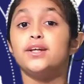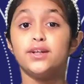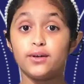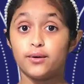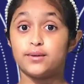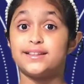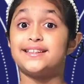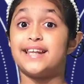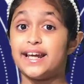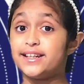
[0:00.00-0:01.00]
you
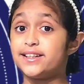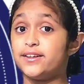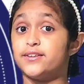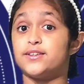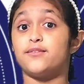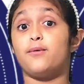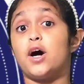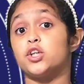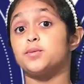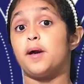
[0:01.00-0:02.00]
stay tuned to
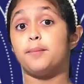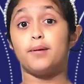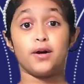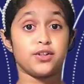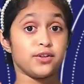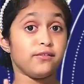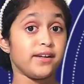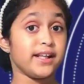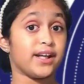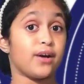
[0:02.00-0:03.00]
watch my part two
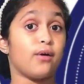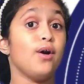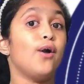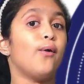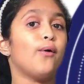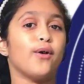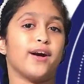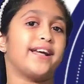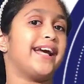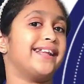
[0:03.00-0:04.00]
video
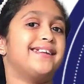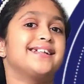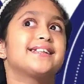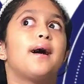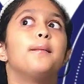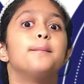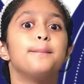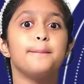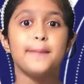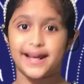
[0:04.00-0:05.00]
or get this
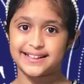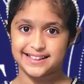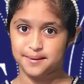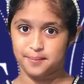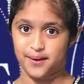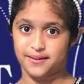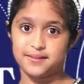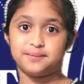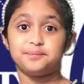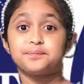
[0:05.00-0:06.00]
amazing book.